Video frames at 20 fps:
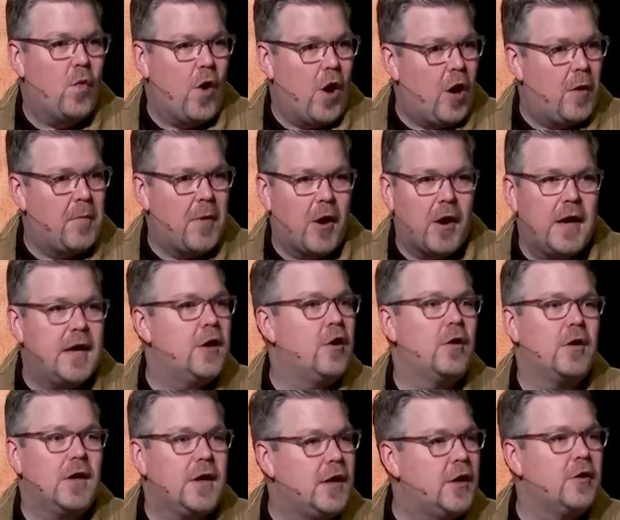Walmart.
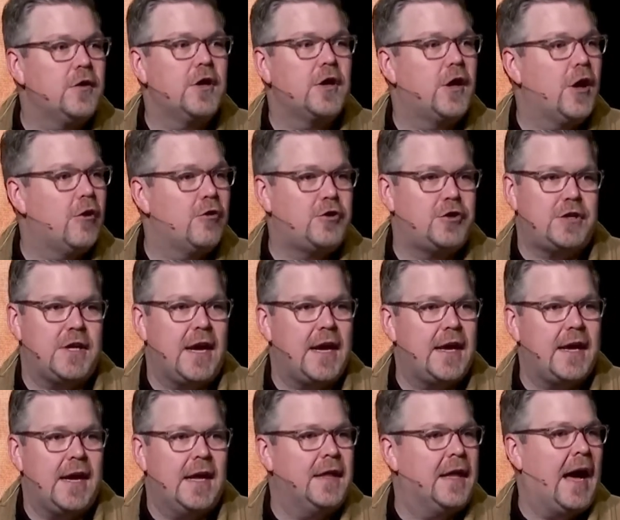He'll
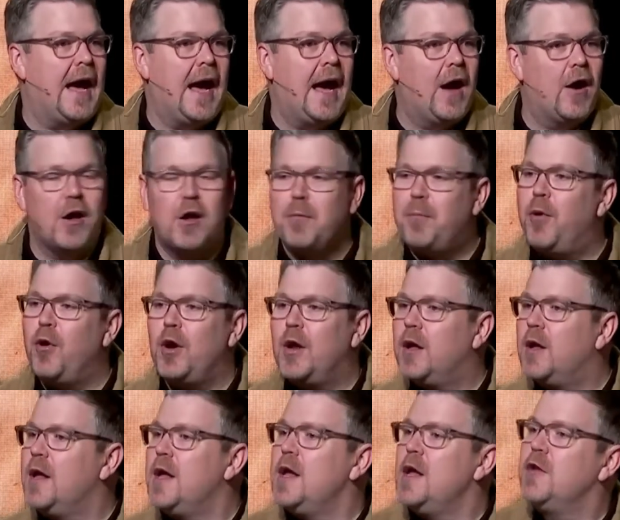negotiate in the aisle. He'll
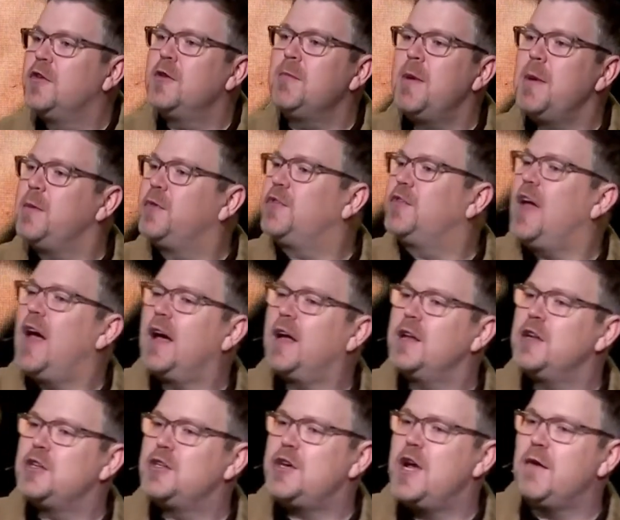pull somebody's
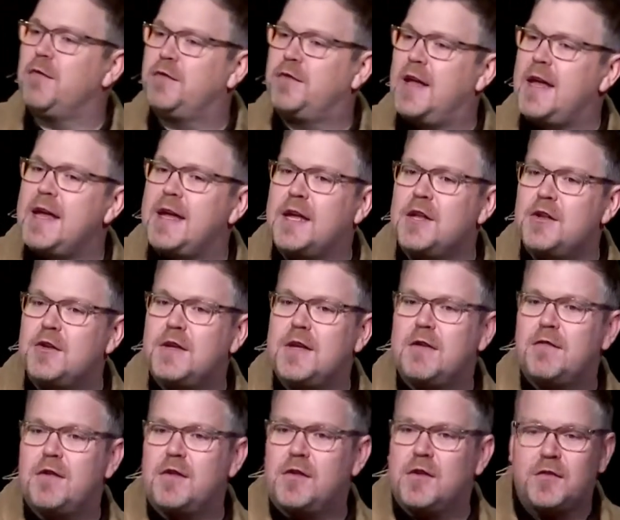stocking a shelf and say, hey, can you
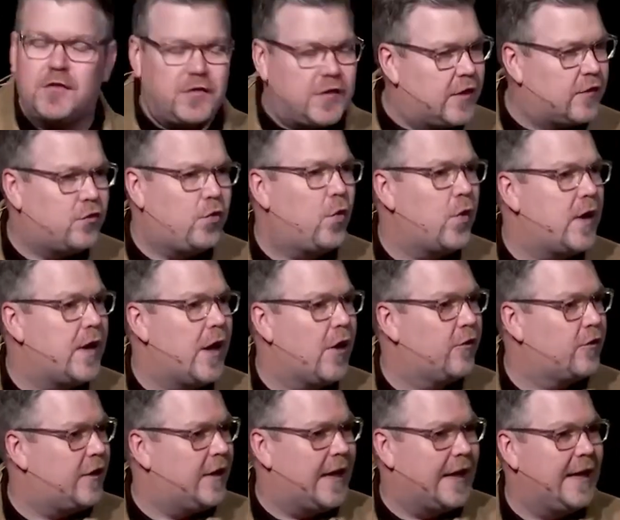give it? This says
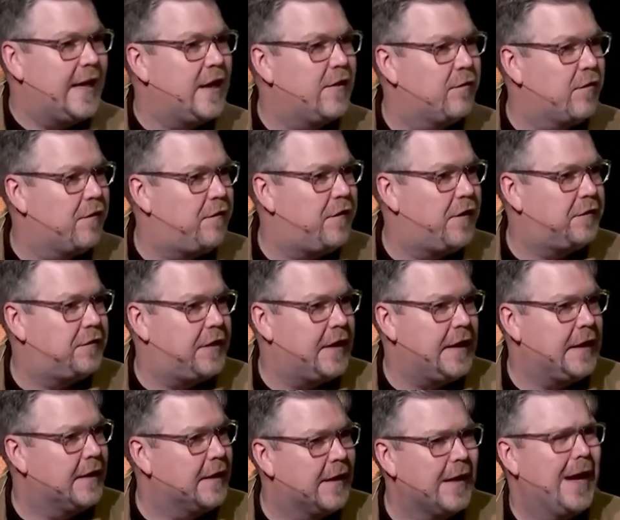$20. Can I get it for
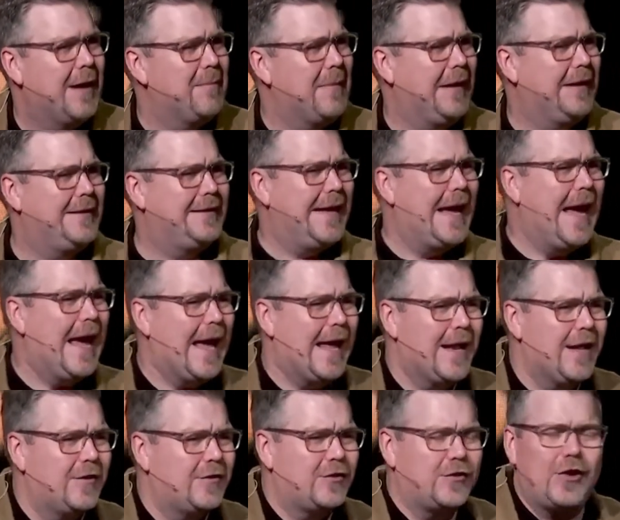$15? I'm like,
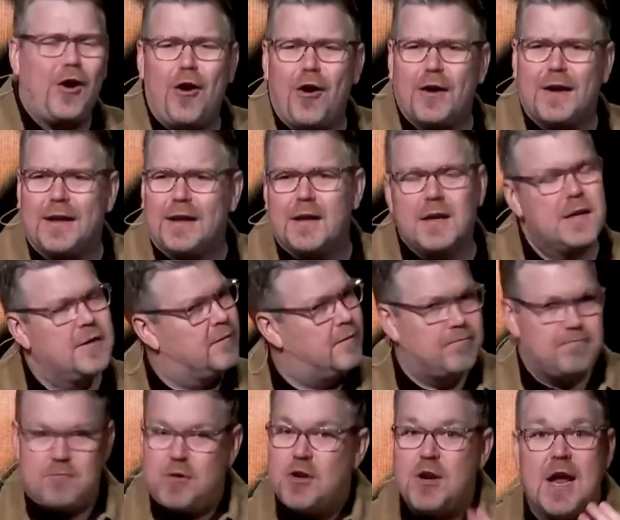Dad, it's Target.
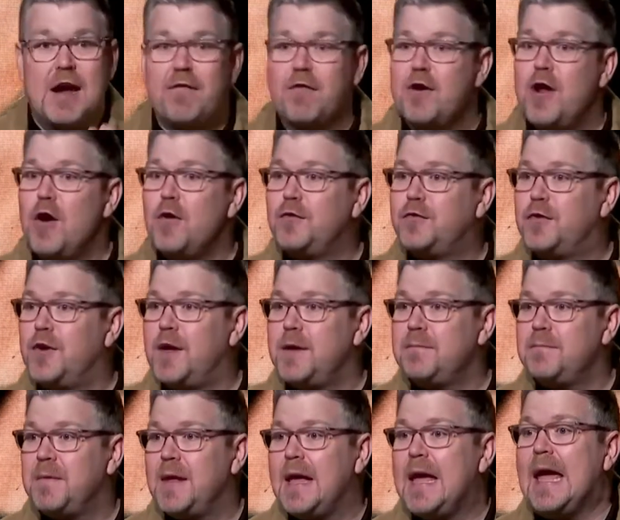You never know,
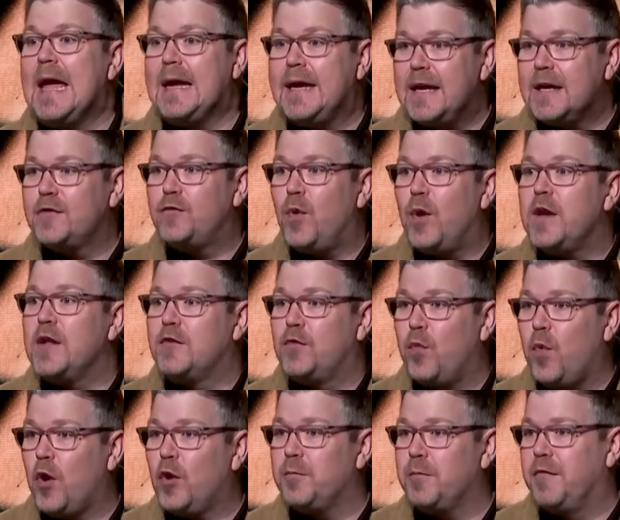son. And guess what? It's
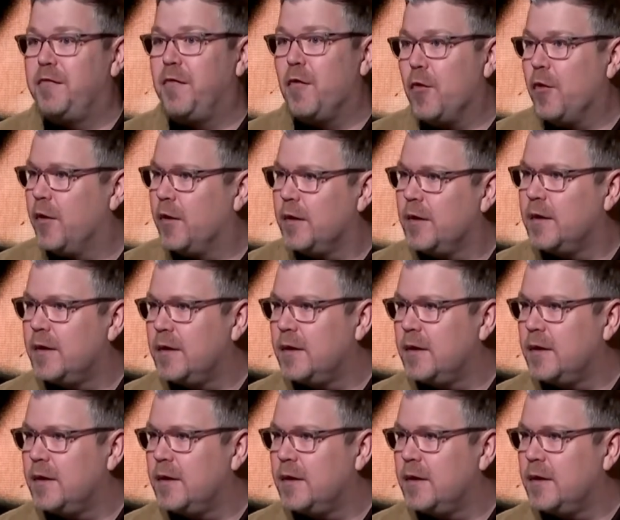worked before.